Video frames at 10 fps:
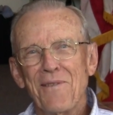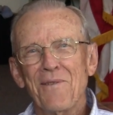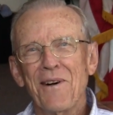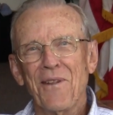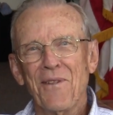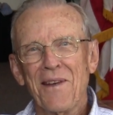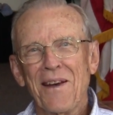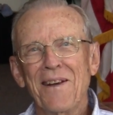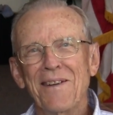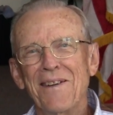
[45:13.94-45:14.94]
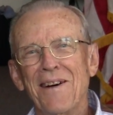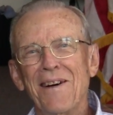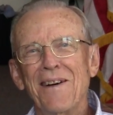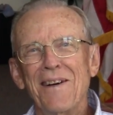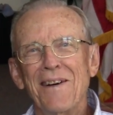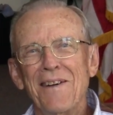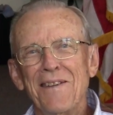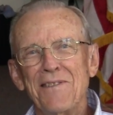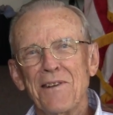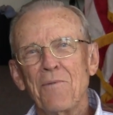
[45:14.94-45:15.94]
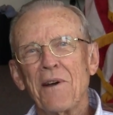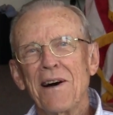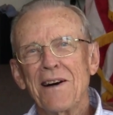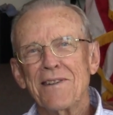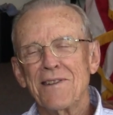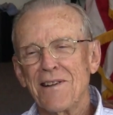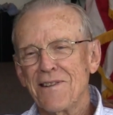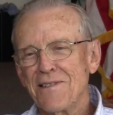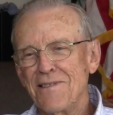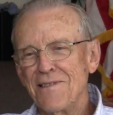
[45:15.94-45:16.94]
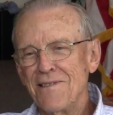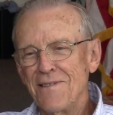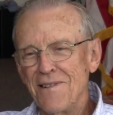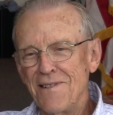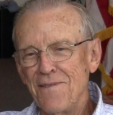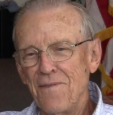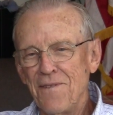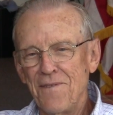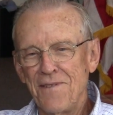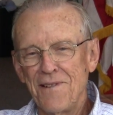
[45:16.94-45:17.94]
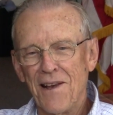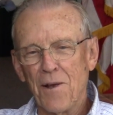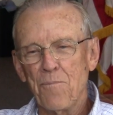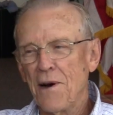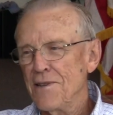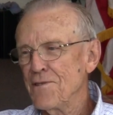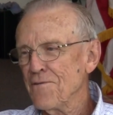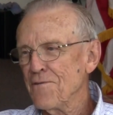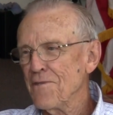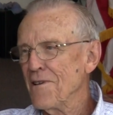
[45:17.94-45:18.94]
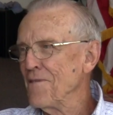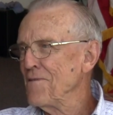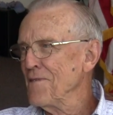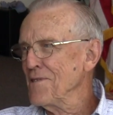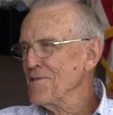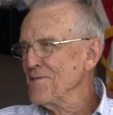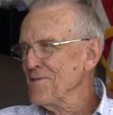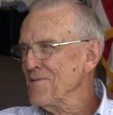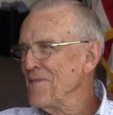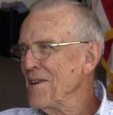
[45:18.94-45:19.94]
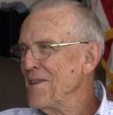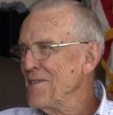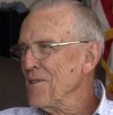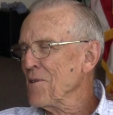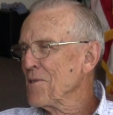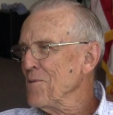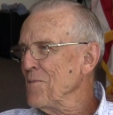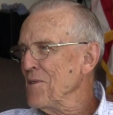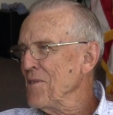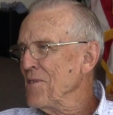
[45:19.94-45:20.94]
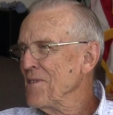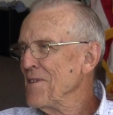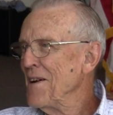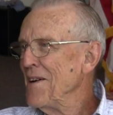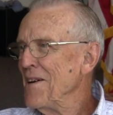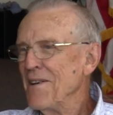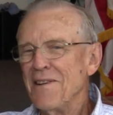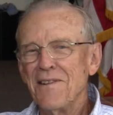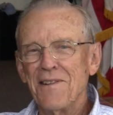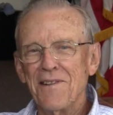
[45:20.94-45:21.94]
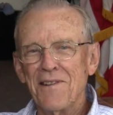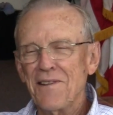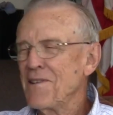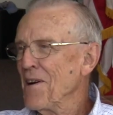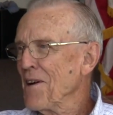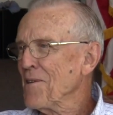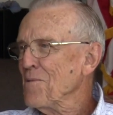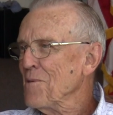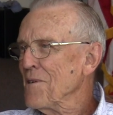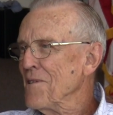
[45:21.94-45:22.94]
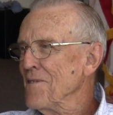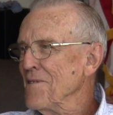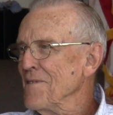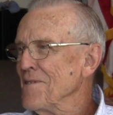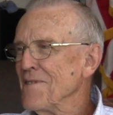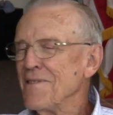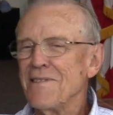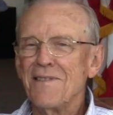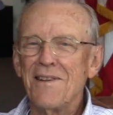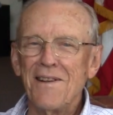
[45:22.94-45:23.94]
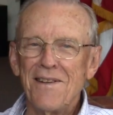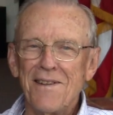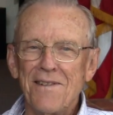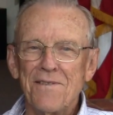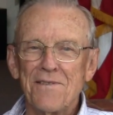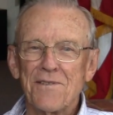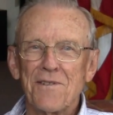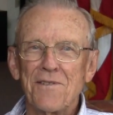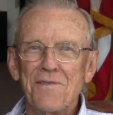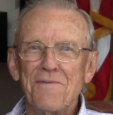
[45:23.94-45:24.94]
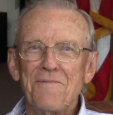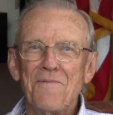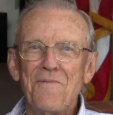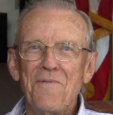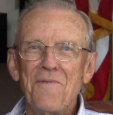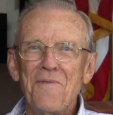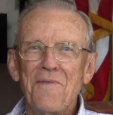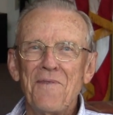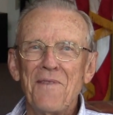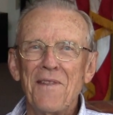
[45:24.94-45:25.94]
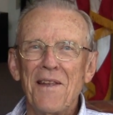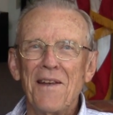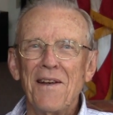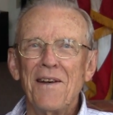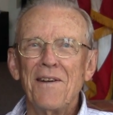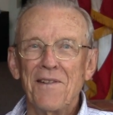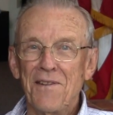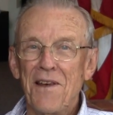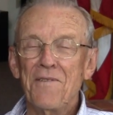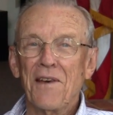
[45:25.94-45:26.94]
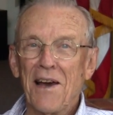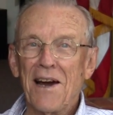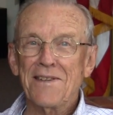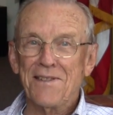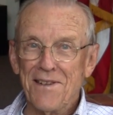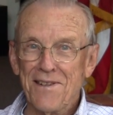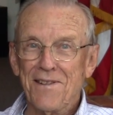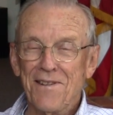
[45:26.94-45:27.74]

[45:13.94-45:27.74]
for one thing. Some guys had to take bites of raw fish and dunk them in, in a tank of water. I thought that just Navy guys did that. I didn't know they did that. The Navy the guys did it